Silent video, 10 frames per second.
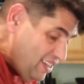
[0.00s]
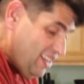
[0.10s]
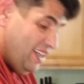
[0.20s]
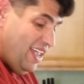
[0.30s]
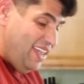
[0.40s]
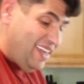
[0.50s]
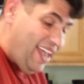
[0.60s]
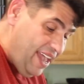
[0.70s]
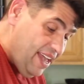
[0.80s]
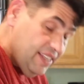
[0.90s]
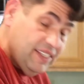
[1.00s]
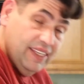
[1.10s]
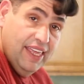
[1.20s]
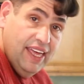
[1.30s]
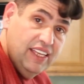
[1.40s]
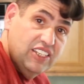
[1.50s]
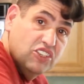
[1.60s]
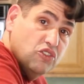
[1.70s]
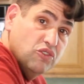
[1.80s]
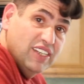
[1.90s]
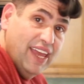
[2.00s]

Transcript: You get your hands in there and just use your